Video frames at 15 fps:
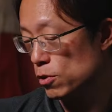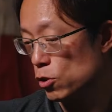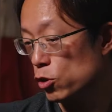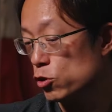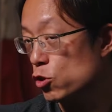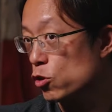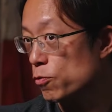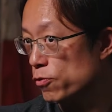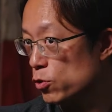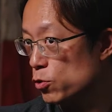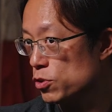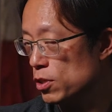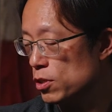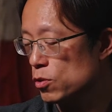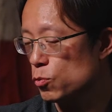not to
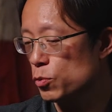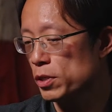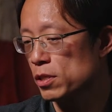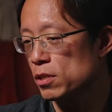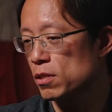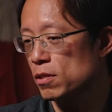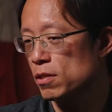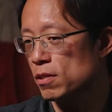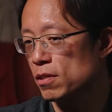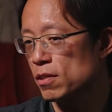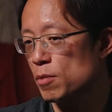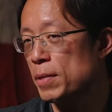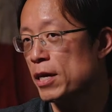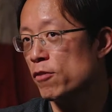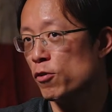confuse it with the
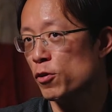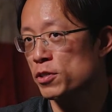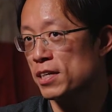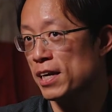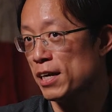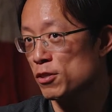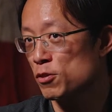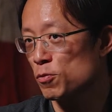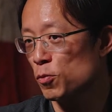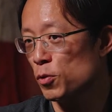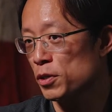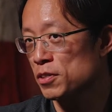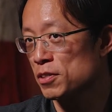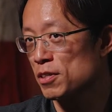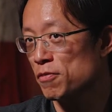metaverse as
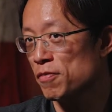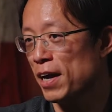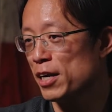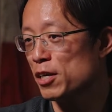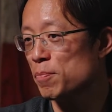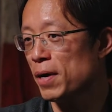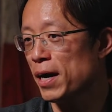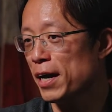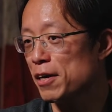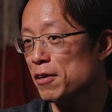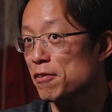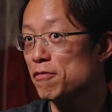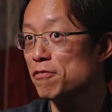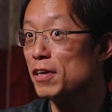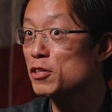was defined by
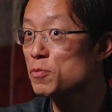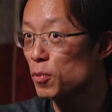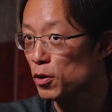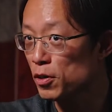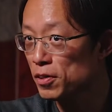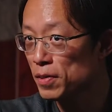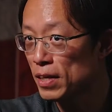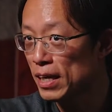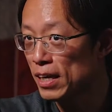Facebook,